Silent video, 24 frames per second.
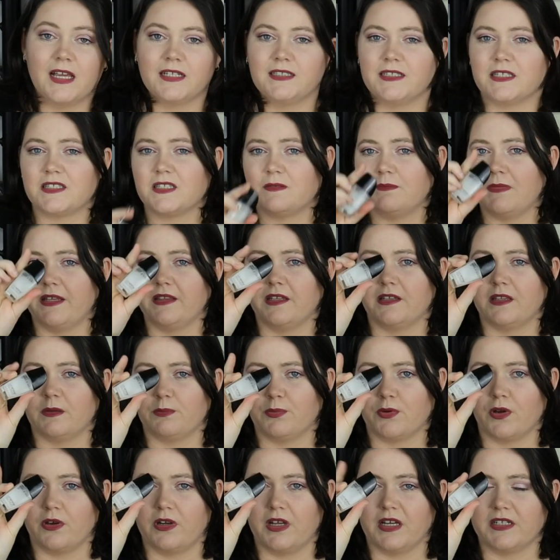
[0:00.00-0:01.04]
Doesn't mean that the
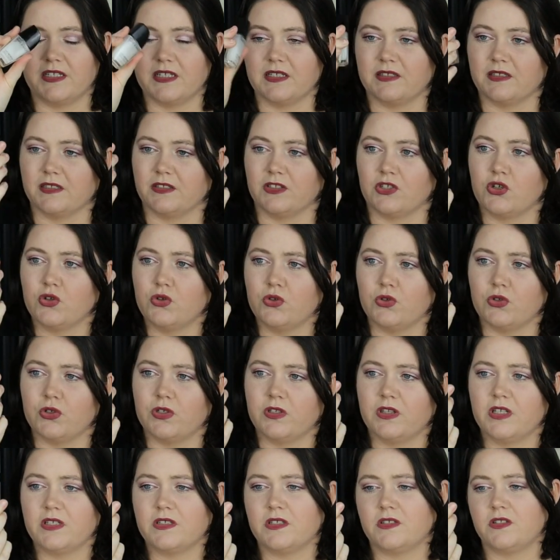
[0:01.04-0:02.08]
product isn't
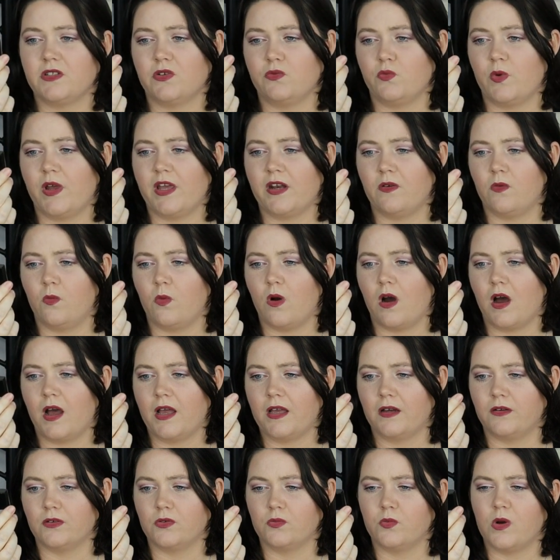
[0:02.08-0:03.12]
good. This is the Wet n
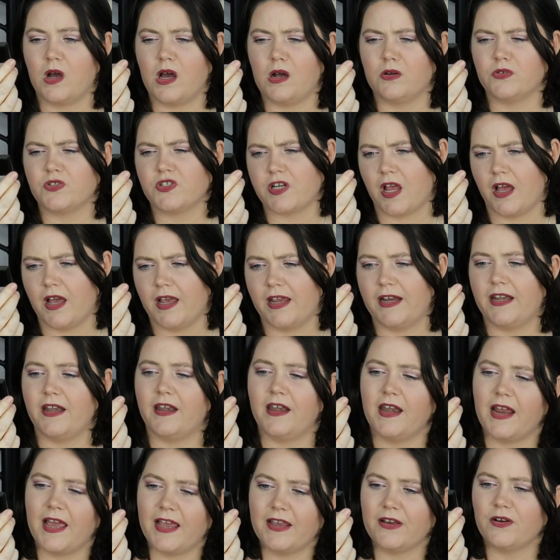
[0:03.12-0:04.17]
Wild Wild
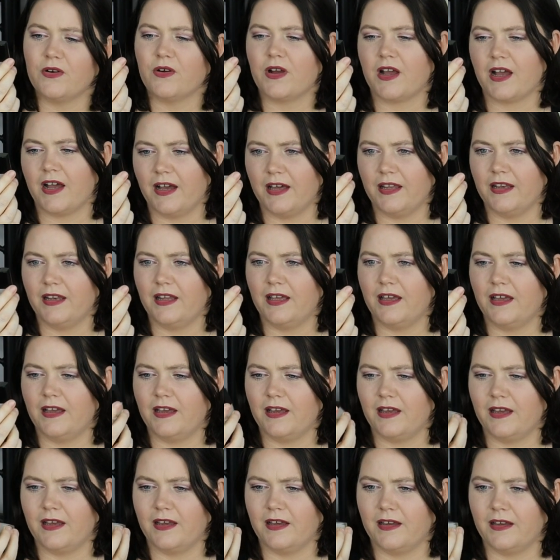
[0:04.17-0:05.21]
Shine Nail
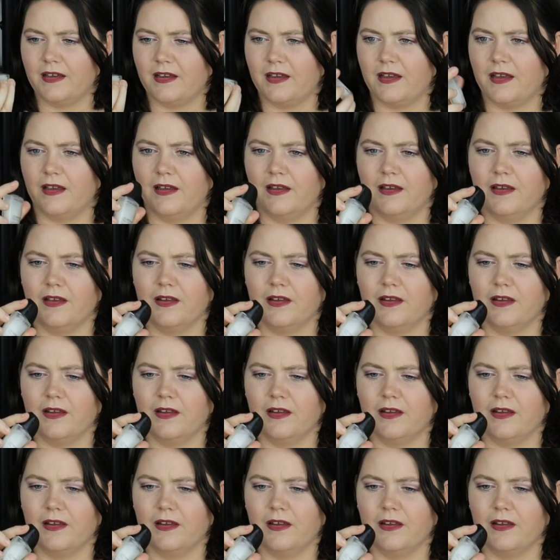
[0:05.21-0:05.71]
Color